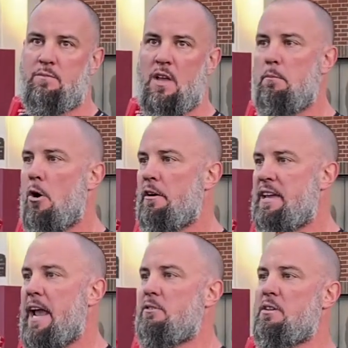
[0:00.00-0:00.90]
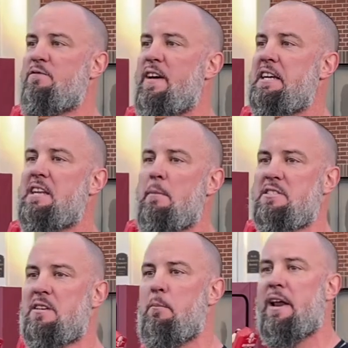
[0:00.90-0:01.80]
Amari Gainer's on FaceTime with
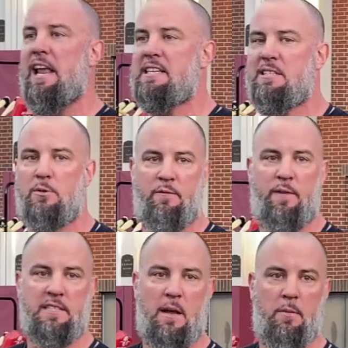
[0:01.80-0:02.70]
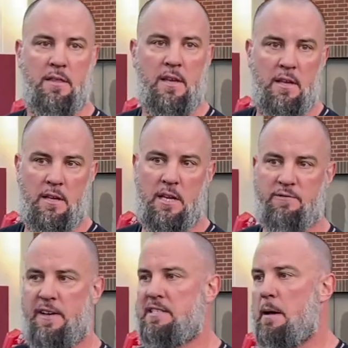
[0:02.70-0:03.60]
somebody. I see he's on FaceTime with. He's
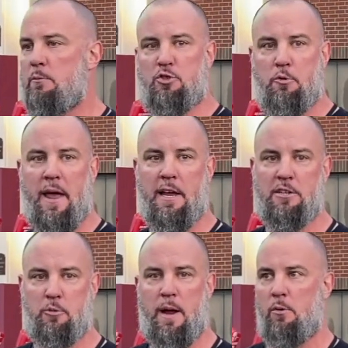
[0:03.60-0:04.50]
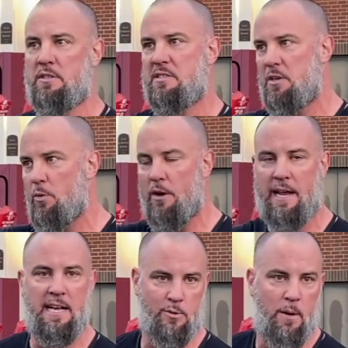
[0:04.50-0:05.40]
FaceTime with Jermaine because Jermaine wants to see what our
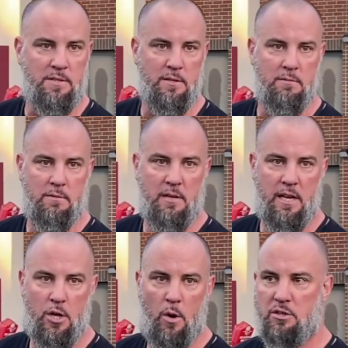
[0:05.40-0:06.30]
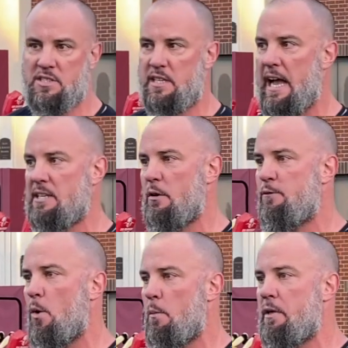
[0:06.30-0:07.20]
guys are up to. You know, you see guys, you know,
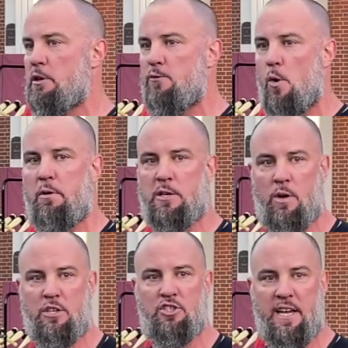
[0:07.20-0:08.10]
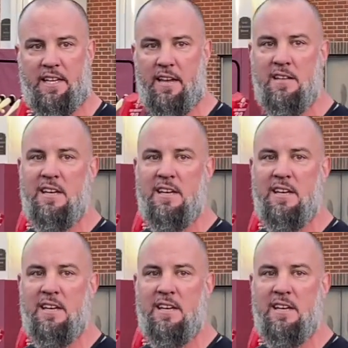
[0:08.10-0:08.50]
former players, former players want to check in.